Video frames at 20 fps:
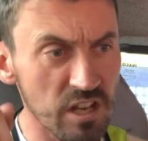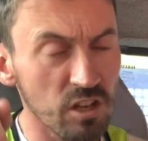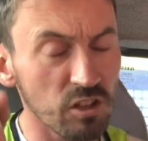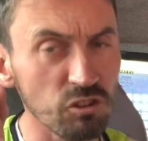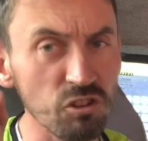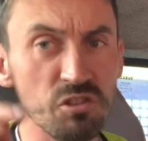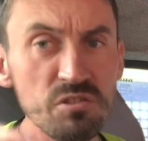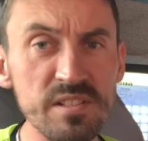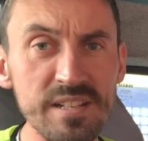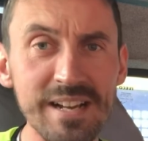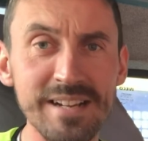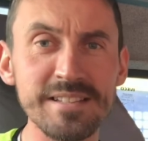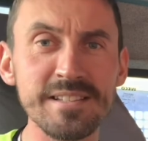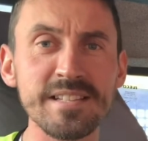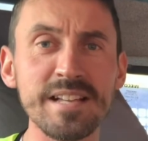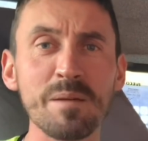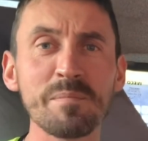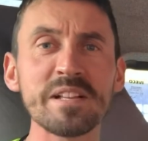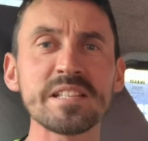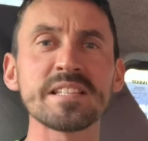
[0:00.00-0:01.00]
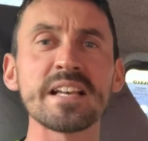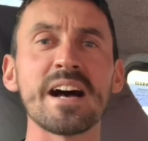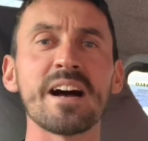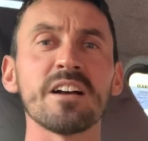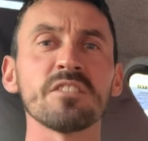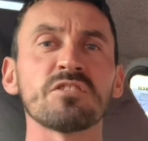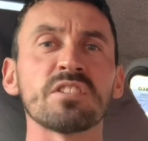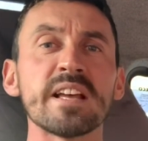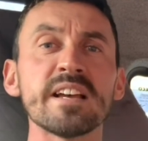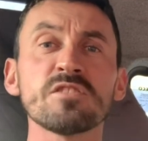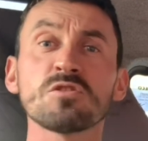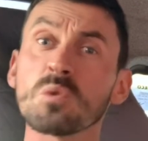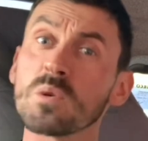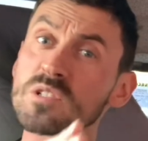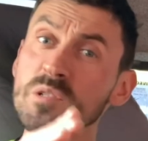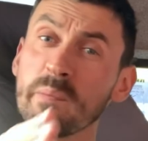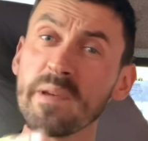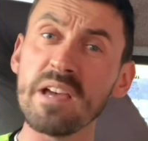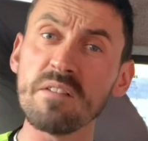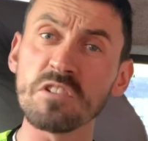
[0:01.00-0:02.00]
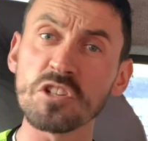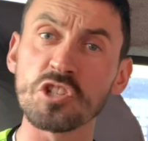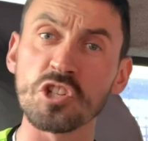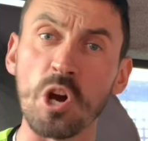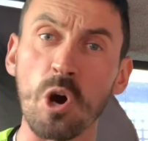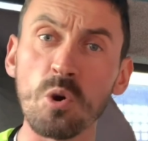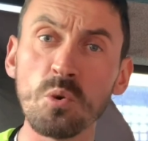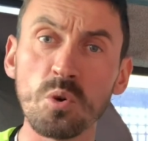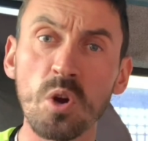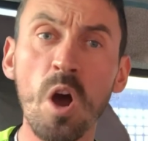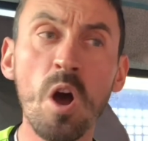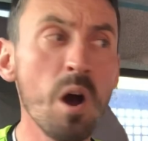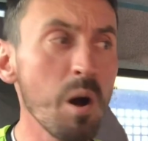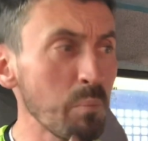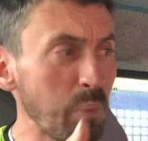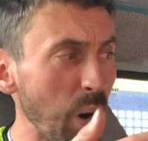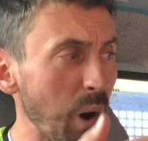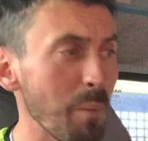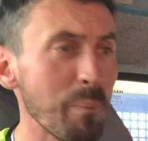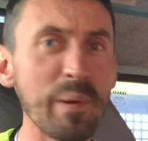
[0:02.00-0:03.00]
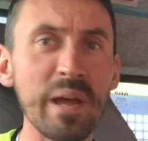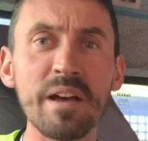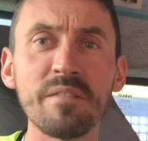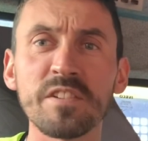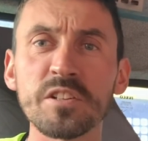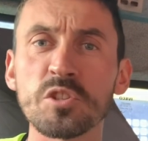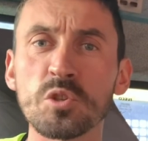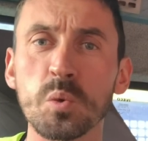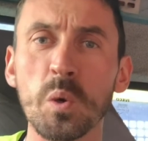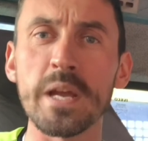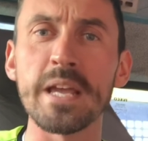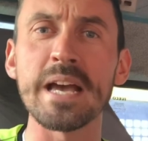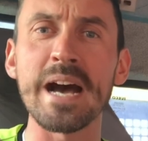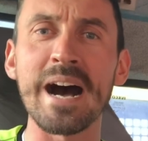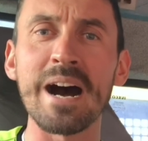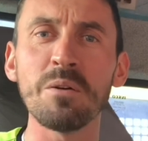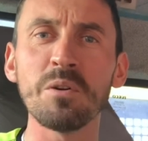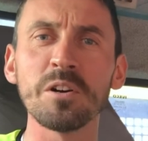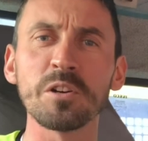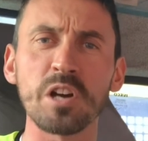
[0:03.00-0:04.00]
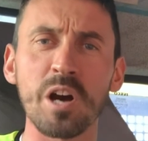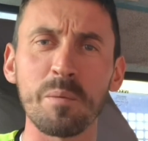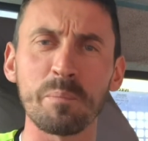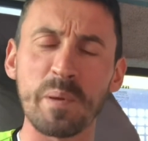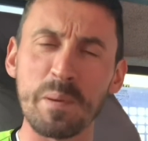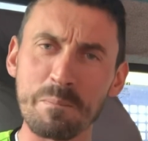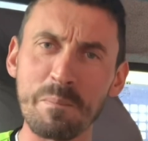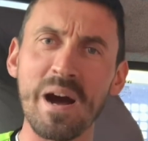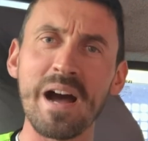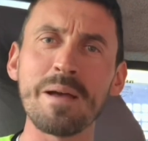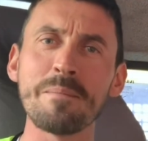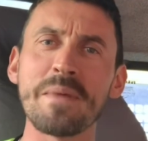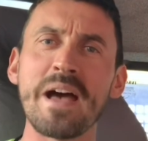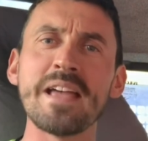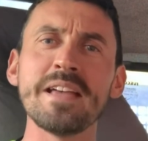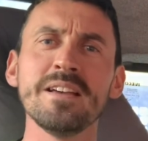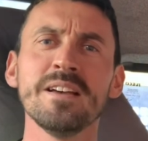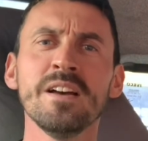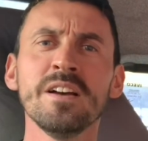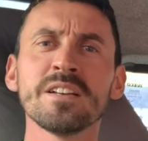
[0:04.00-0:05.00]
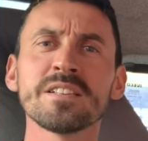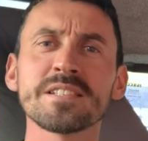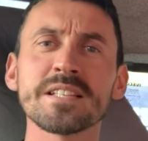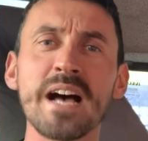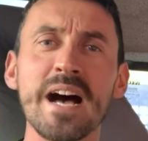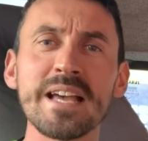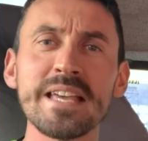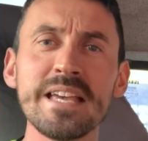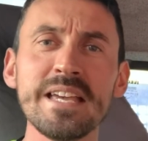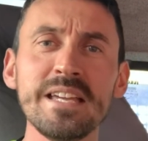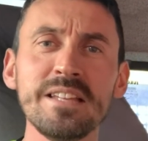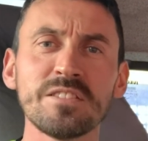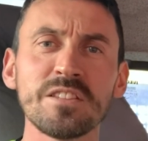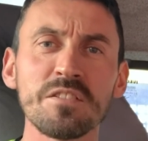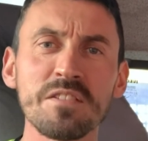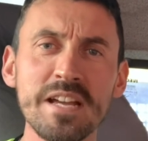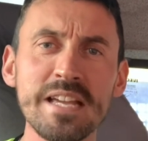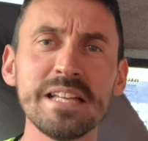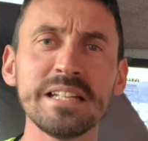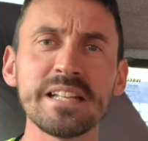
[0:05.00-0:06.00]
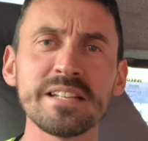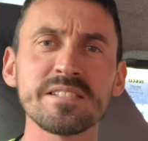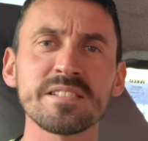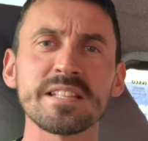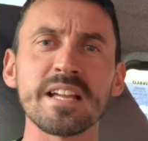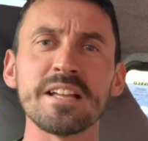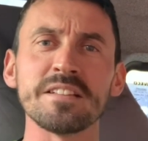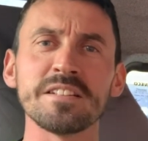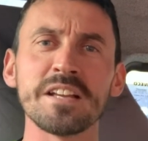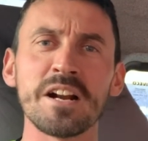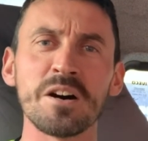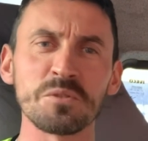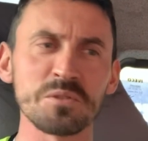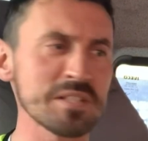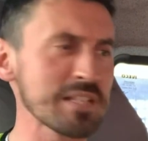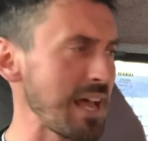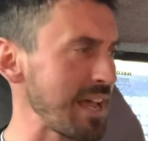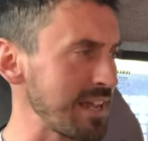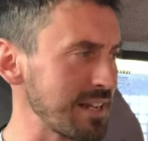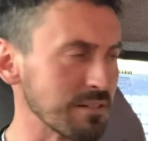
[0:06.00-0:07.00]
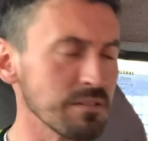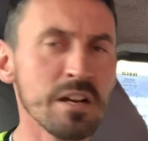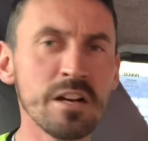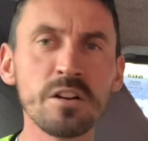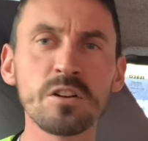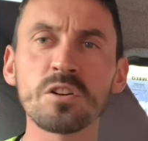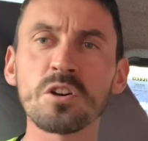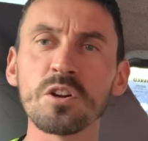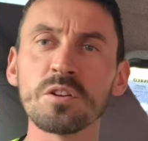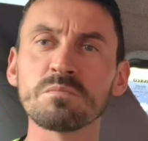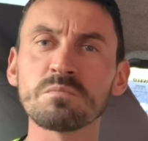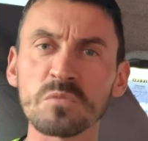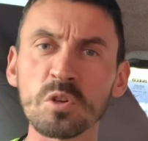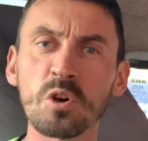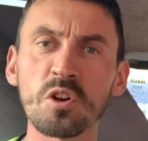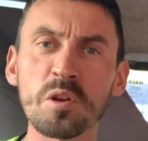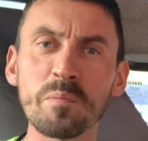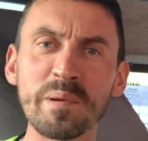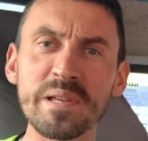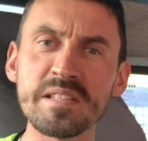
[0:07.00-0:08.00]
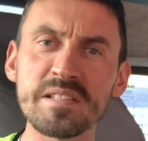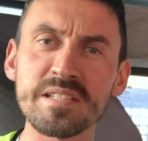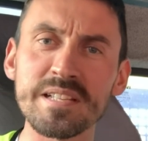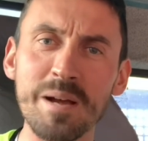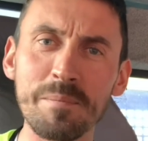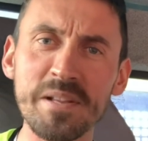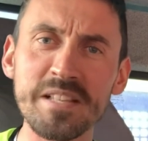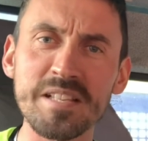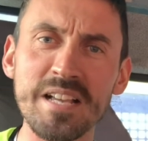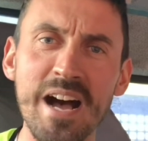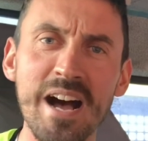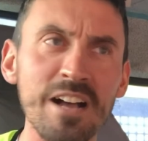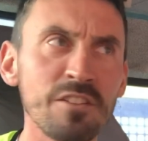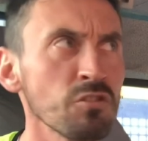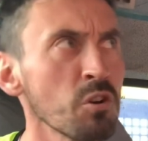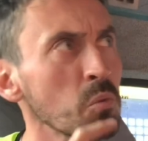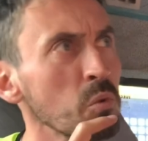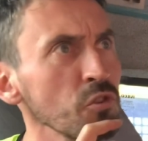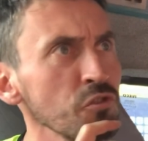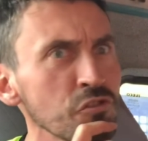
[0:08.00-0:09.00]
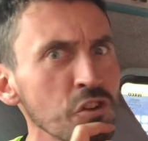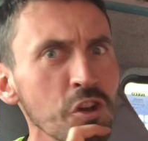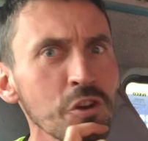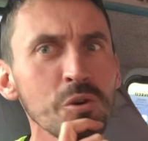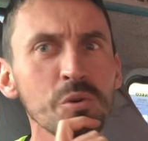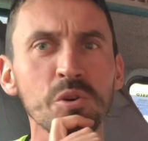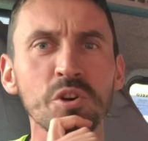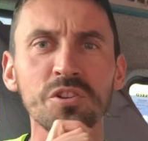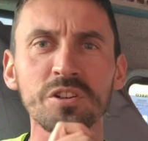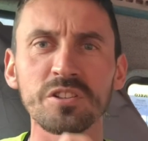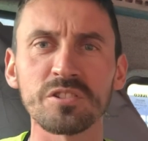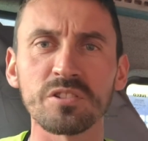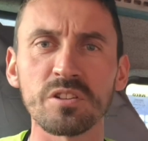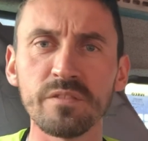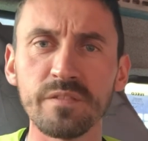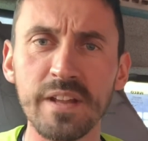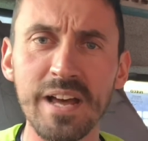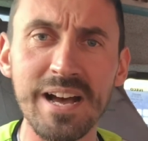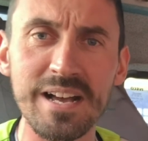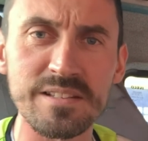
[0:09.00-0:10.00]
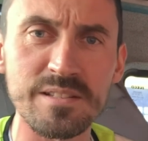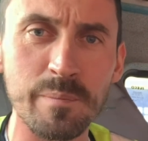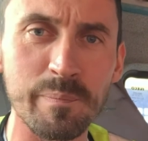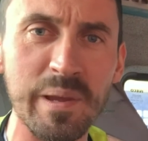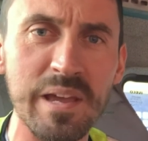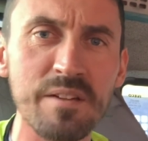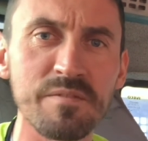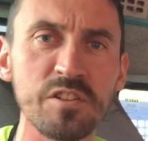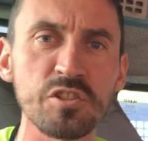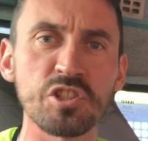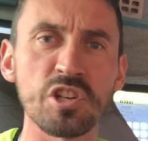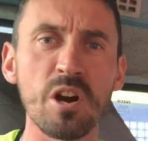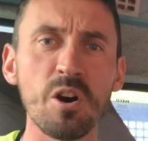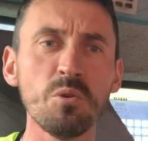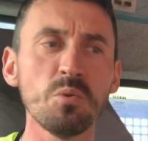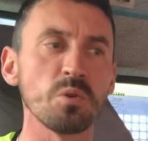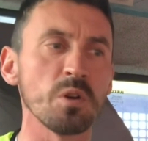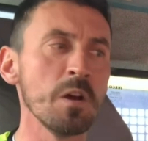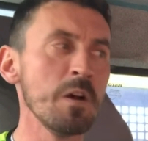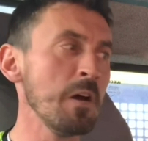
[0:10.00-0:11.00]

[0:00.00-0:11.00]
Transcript: Looks like sabotage this. So it was a bit of a joke, put a bit of a tweet out and copied my mate, Saeed, the realist thing, you know, saying, could, could have been sabotage. I wonder who could have done that as a bit of a joke.